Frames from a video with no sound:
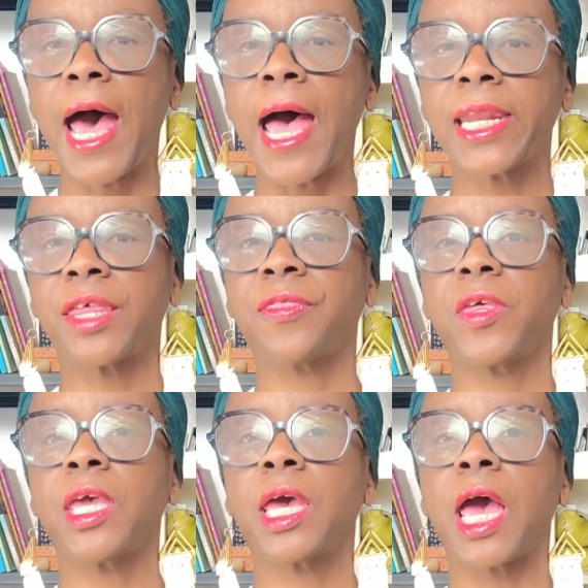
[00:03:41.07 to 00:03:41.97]
And I
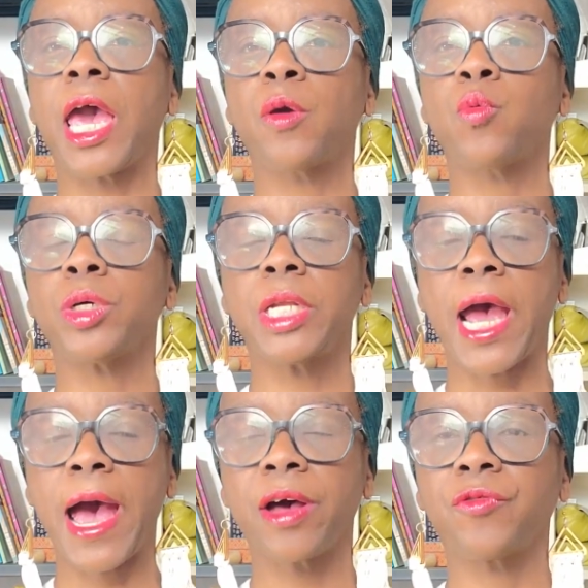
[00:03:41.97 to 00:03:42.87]
think I would
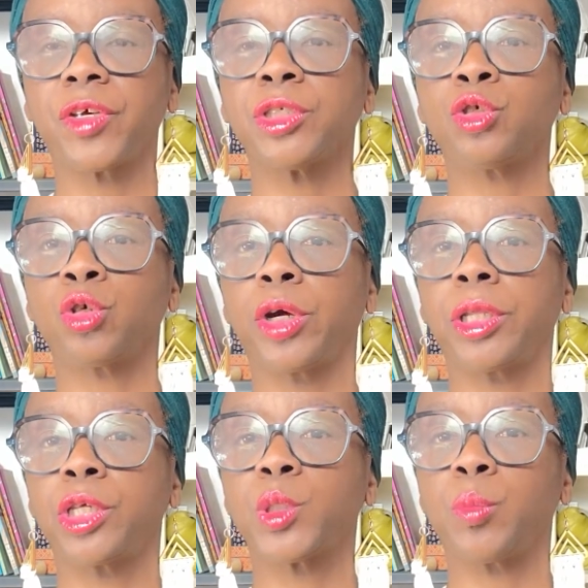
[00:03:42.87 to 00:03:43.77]
have
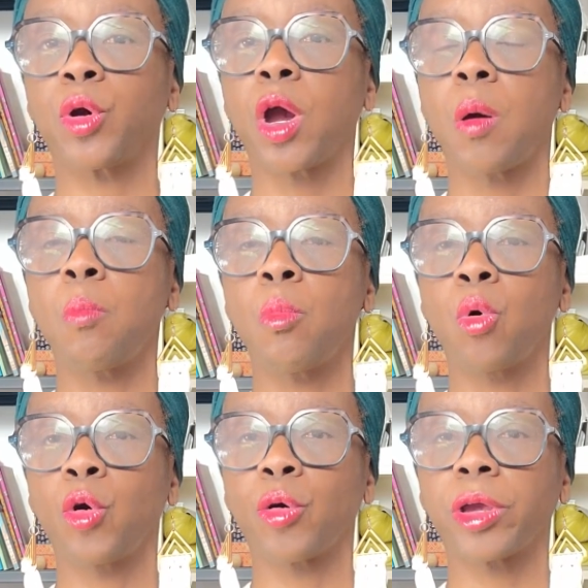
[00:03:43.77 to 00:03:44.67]
enjoyed this book
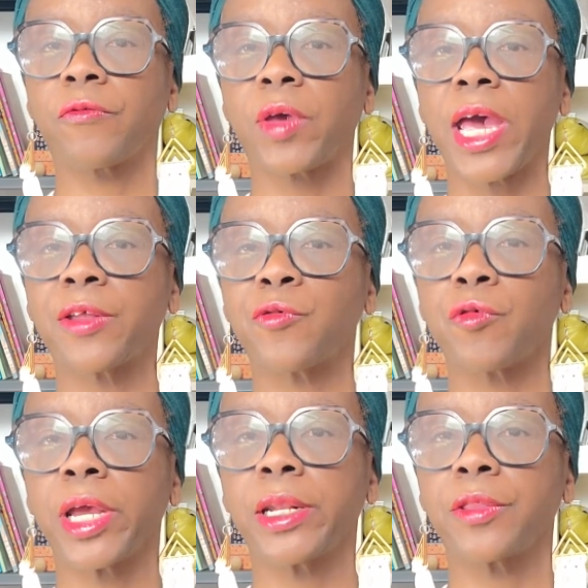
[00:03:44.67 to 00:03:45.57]
more if I had
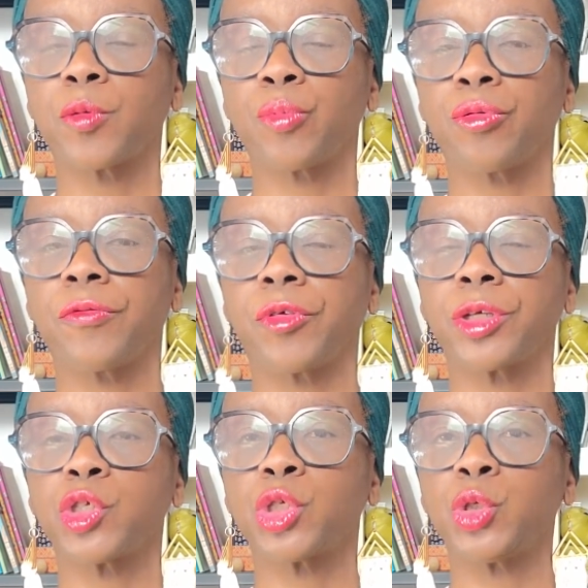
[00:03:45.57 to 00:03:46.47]
read the
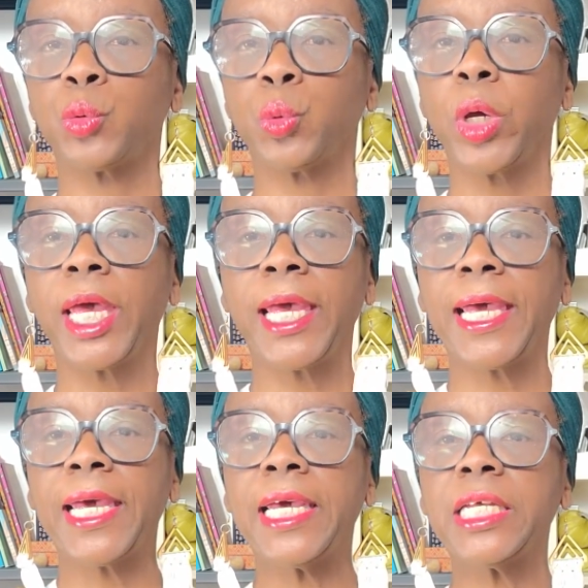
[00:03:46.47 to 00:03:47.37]
previous 2.
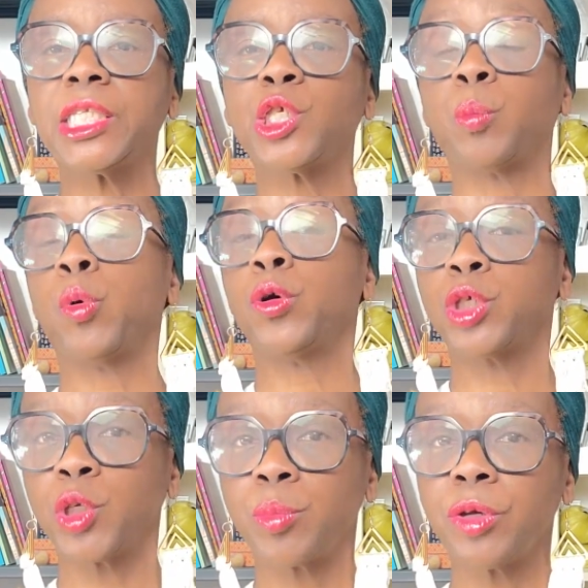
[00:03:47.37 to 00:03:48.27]
It's
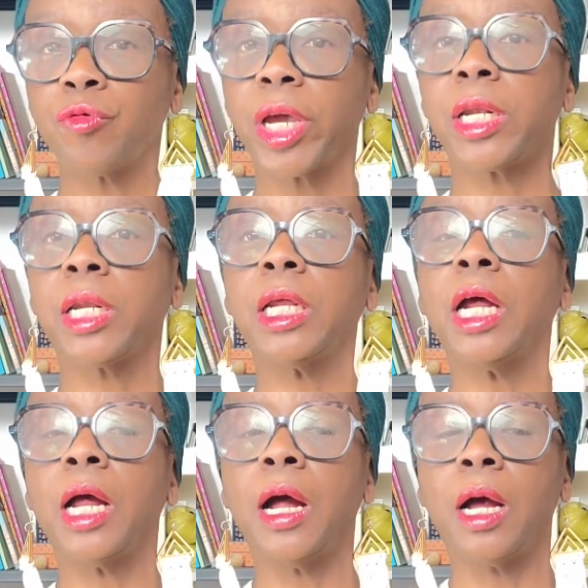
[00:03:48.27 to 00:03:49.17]
supposed to be read
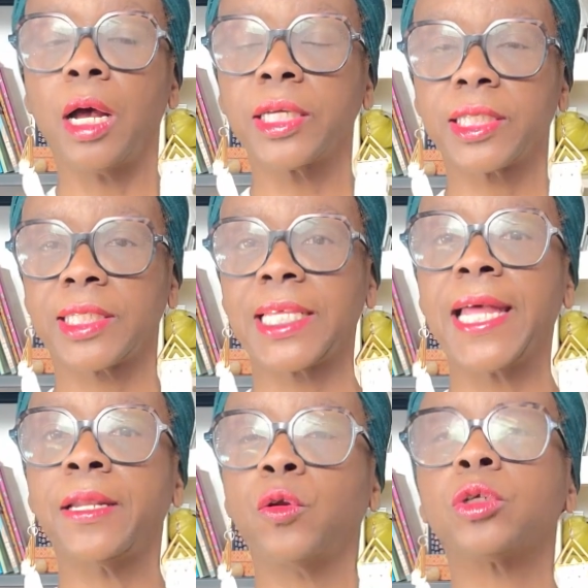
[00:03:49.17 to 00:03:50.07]
as a
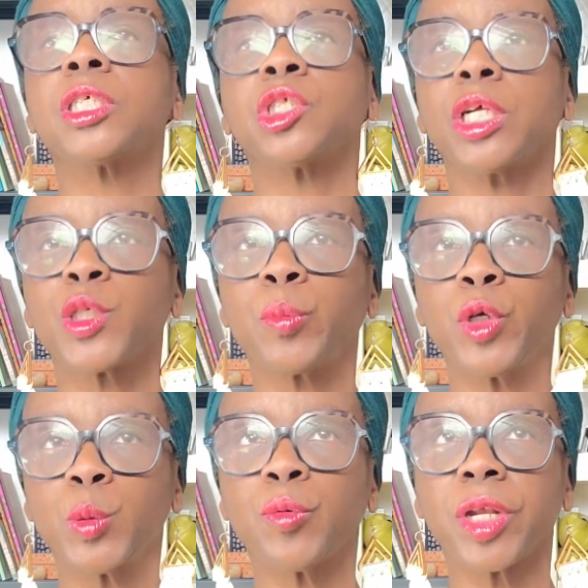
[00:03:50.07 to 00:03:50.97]
standalone. It's not
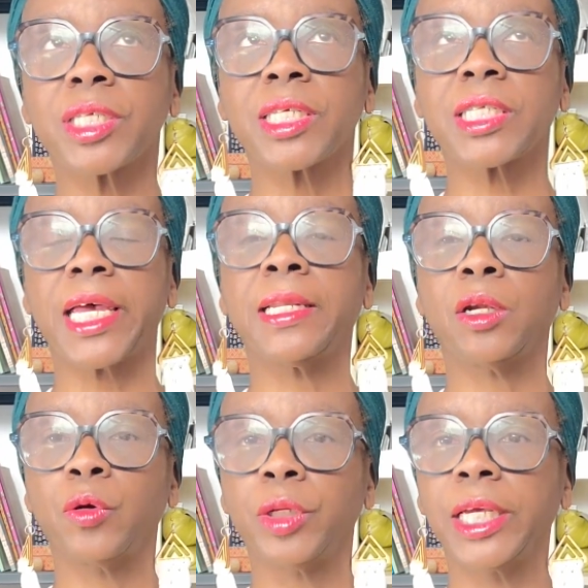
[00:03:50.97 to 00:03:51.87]
supposed to be read as a standalone.